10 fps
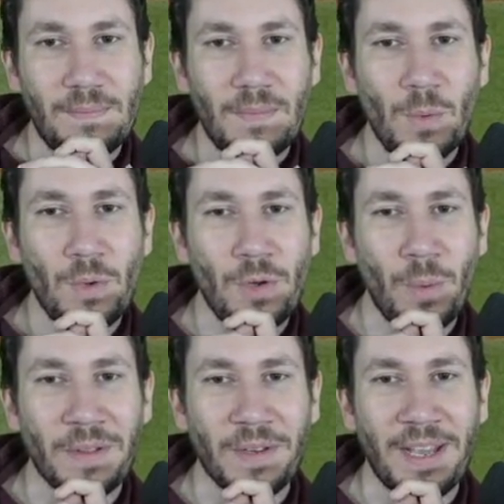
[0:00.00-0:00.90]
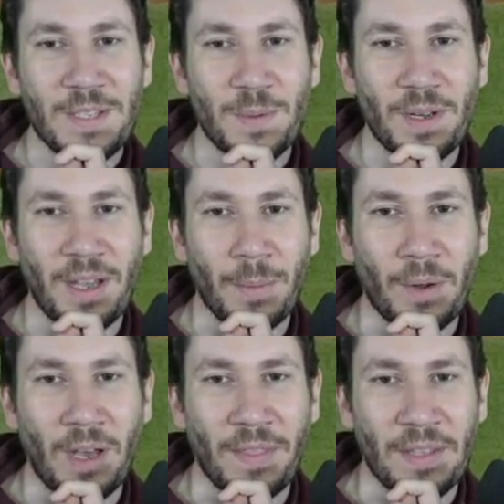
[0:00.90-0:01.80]
Who other guys were
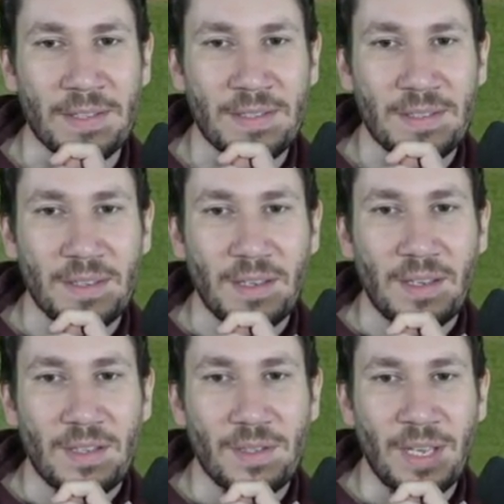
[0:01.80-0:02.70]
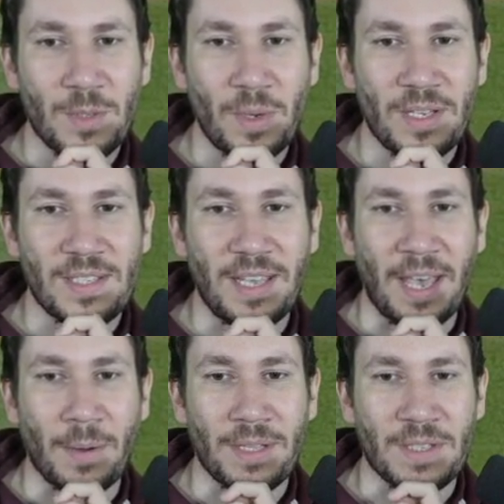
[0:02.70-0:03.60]
on this? So you guys want to see
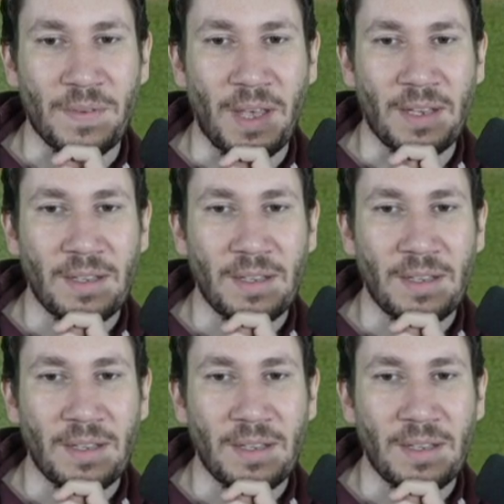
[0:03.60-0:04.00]
Houck, that's fine.